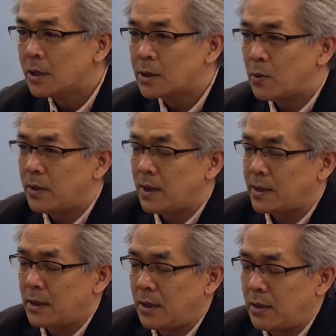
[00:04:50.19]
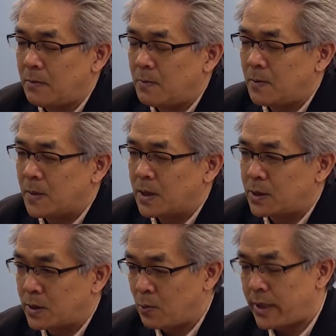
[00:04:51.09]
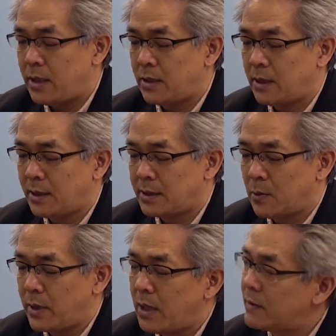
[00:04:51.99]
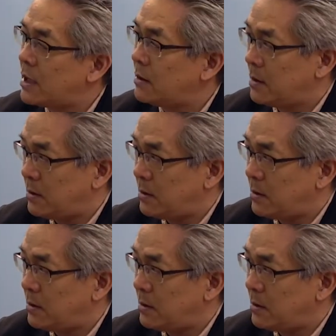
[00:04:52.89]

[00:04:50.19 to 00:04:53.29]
So yes, um, so we like I said we have that